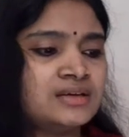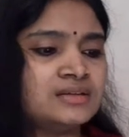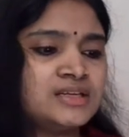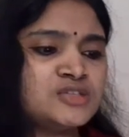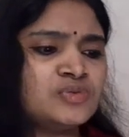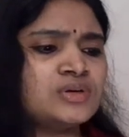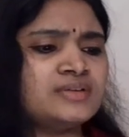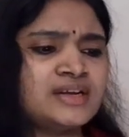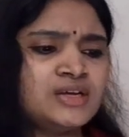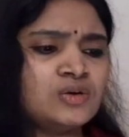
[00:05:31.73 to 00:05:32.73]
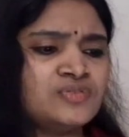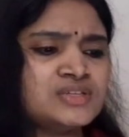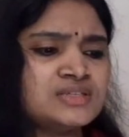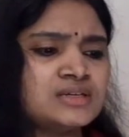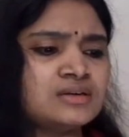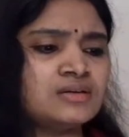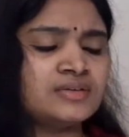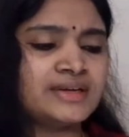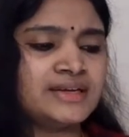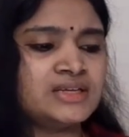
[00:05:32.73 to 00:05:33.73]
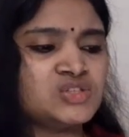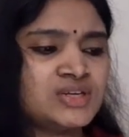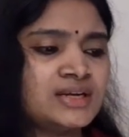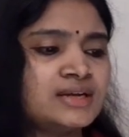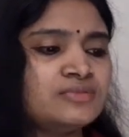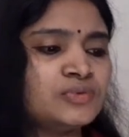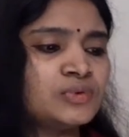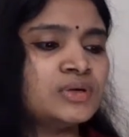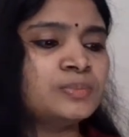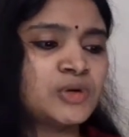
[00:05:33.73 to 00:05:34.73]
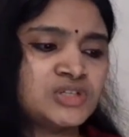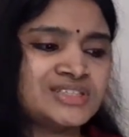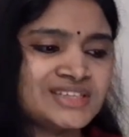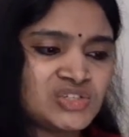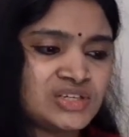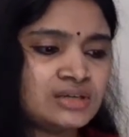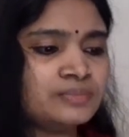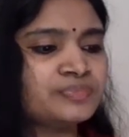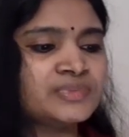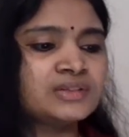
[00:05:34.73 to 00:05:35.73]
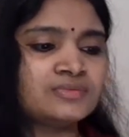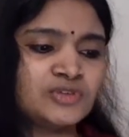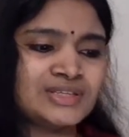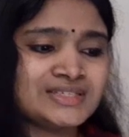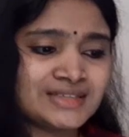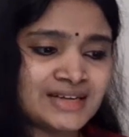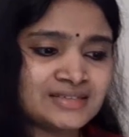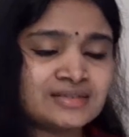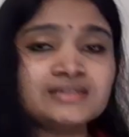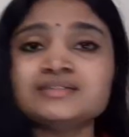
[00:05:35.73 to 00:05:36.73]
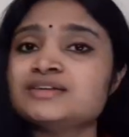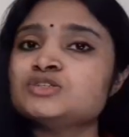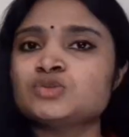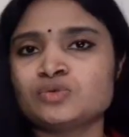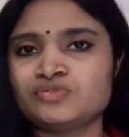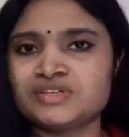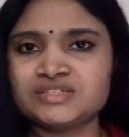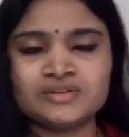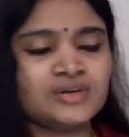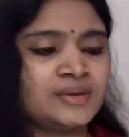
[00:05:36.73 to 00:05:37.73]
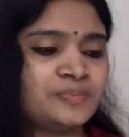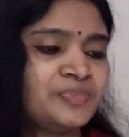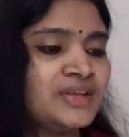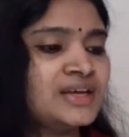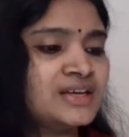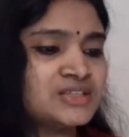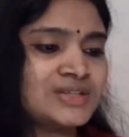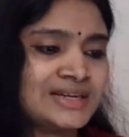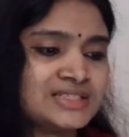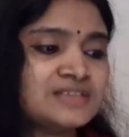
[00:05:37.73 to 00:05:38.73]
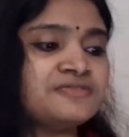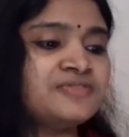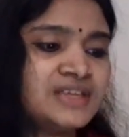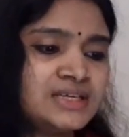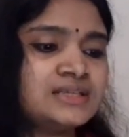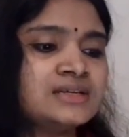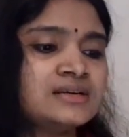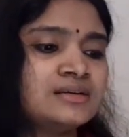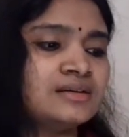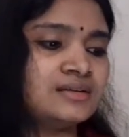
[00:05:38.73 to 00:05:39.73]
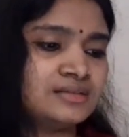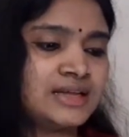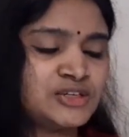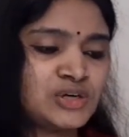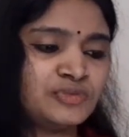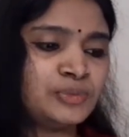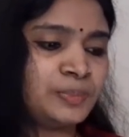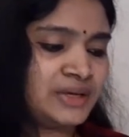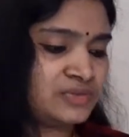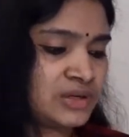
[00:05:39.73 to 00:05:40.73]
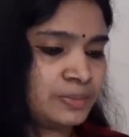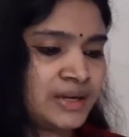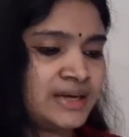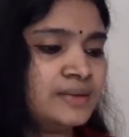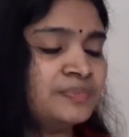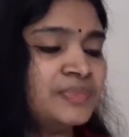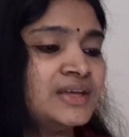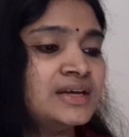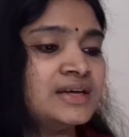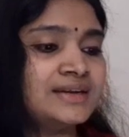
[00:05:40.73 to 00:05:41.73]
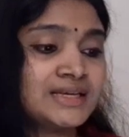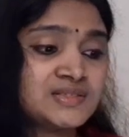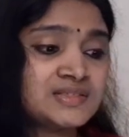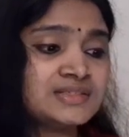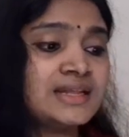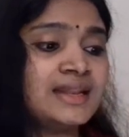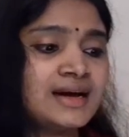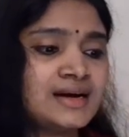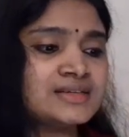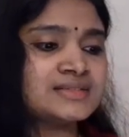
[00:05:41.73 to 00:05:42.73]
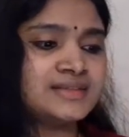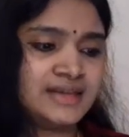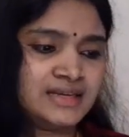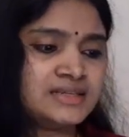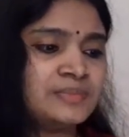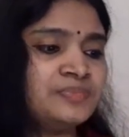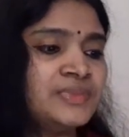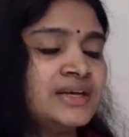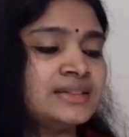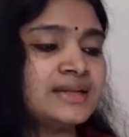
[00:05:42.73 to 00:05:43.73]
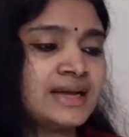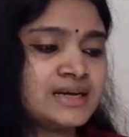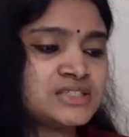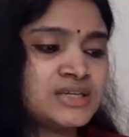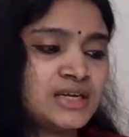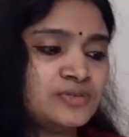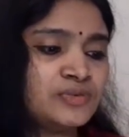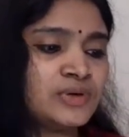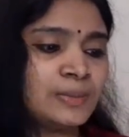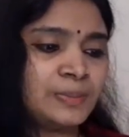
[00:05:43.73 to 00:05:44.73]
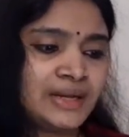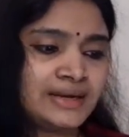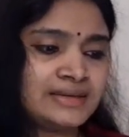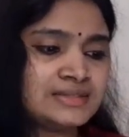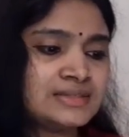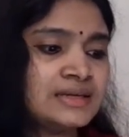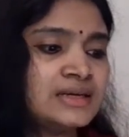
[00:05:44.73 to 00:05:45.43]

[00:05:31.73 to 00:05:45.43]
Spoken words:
There is for trainee officer or trainee engineer and for project engineer. For these categories, there is no fees. Okay. So that is the fee that you have to pay for applying. Next is the last date. The last date for applying is